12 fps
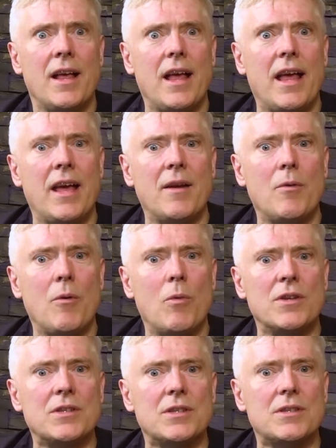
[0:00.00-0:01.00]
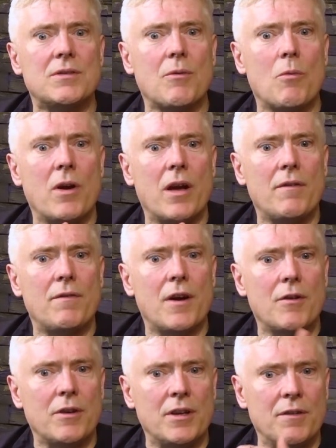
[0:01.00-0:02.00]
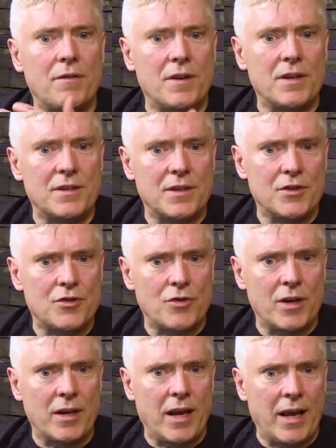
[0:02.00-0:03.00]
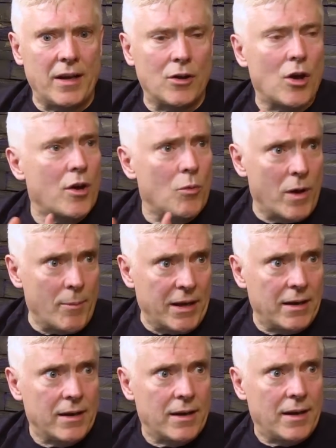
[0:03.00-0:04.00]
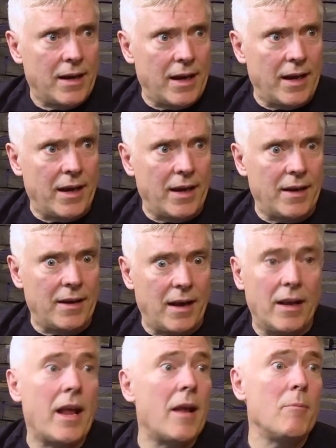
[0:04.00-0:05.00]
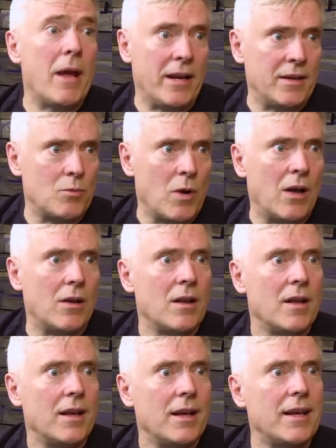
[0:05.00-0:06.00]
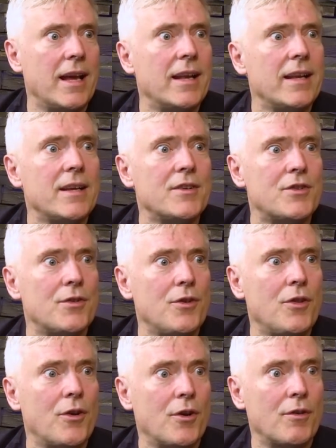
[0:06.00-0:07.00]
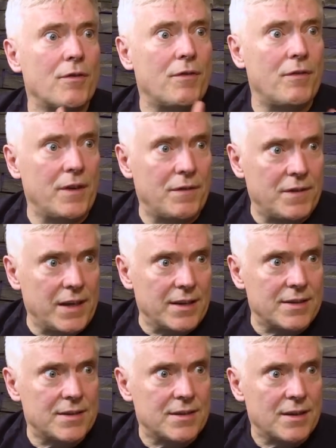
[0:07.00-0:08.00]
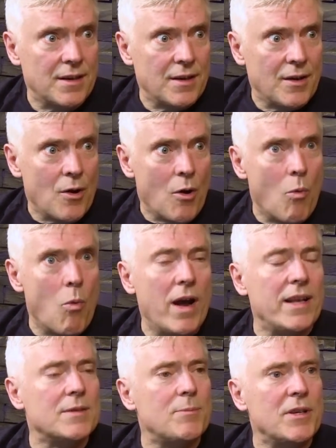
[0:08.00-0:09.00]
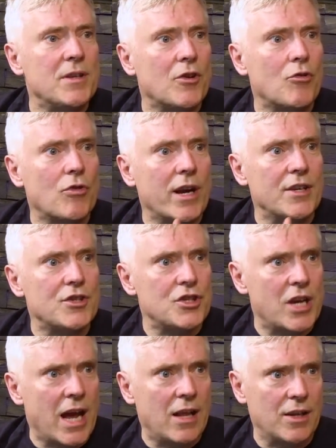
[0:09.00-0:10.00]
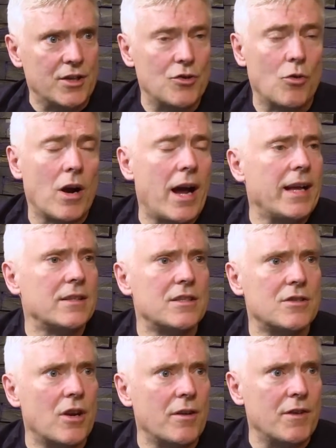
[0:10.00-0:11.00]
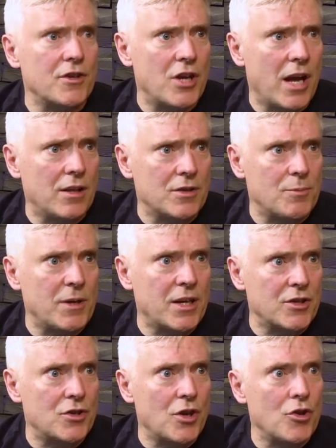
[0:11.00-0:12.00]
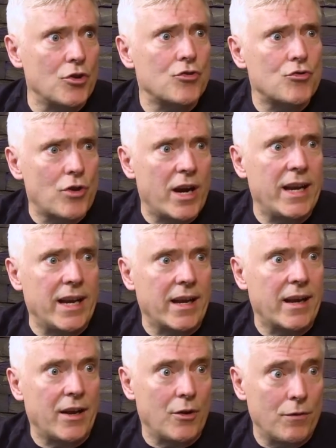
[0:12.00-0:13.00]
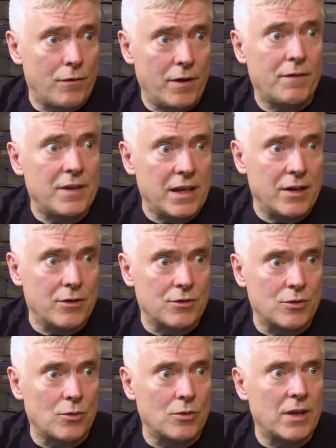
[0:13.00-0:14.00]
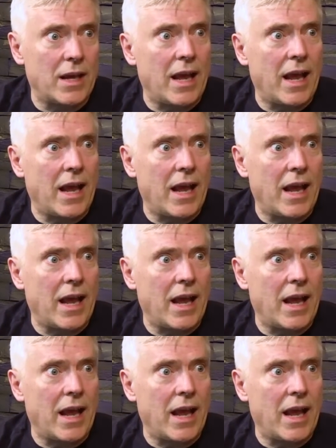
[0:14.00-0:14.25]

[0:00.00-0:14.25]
And what I found in the fitness industry and a lot of women and men as well, getting into their 50s, what has been the greatest challenge? Or I guess it's not even a challenge because you're training, you're 50 years old.